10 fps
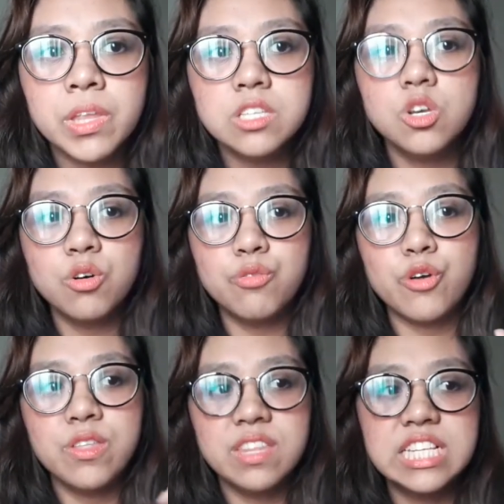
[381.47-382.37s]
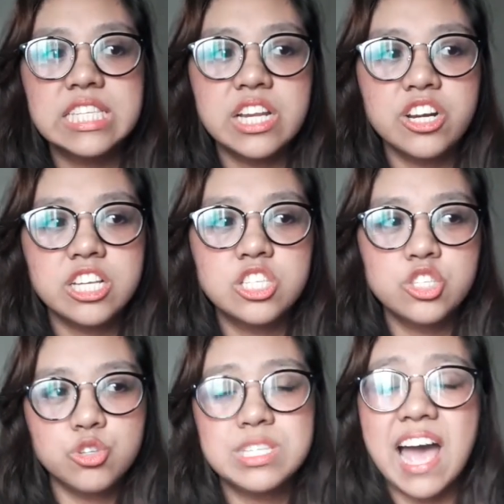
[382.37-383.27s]
So for this series
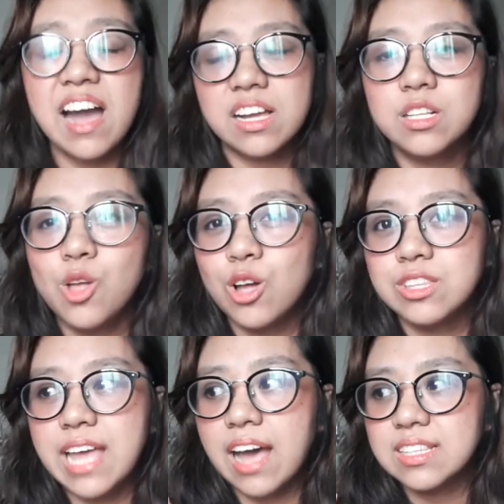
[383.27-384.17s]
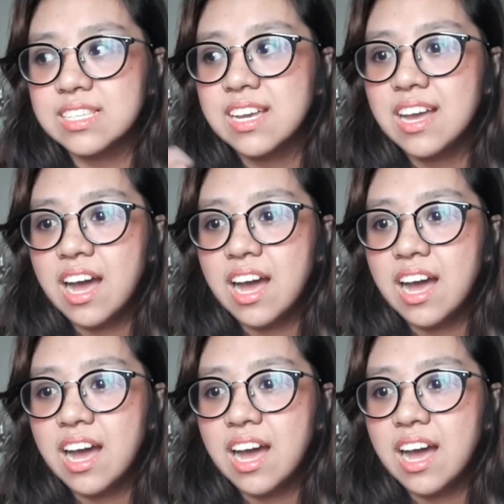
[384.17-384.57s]
to tackle on that